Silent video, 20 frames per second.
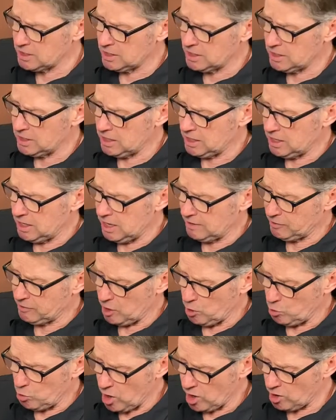I've got
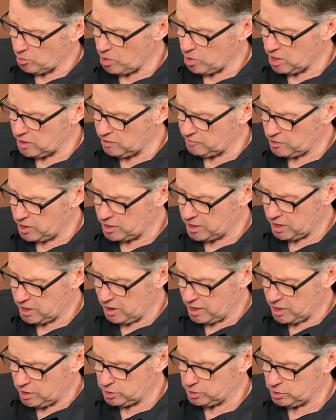a water bottle in the front here.
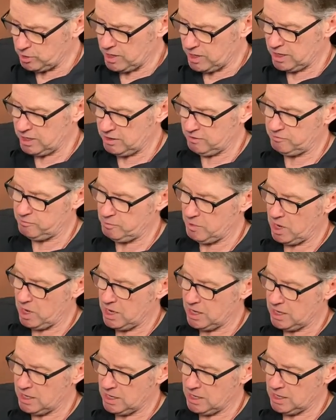I also have
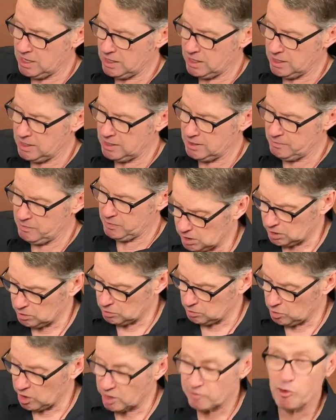my
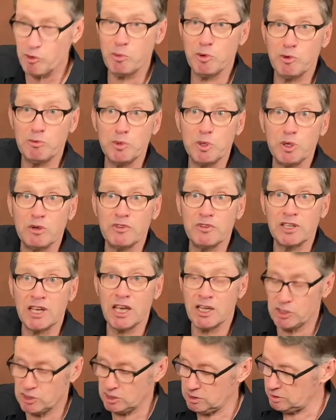water for
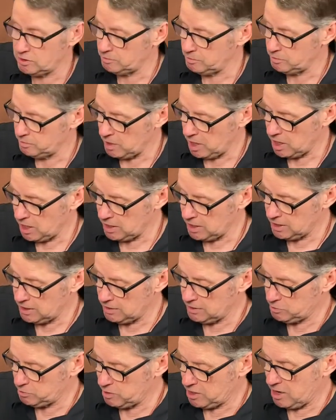purification by,
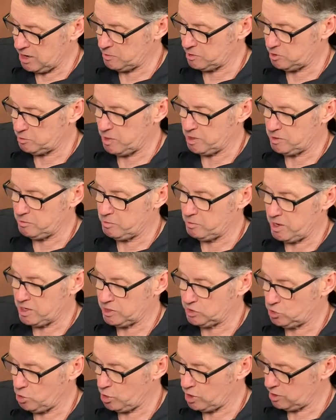this one happens by
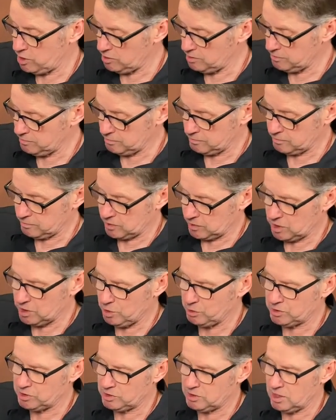Sawyer.
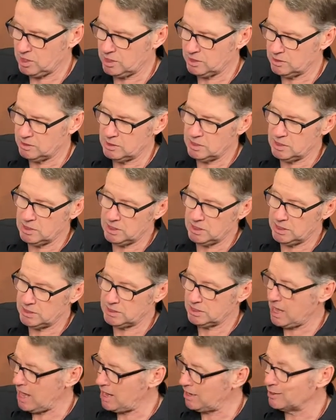No, it's not. It's
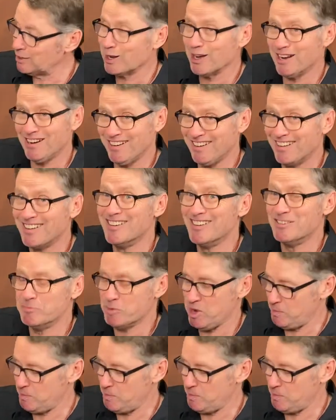Katadyn, my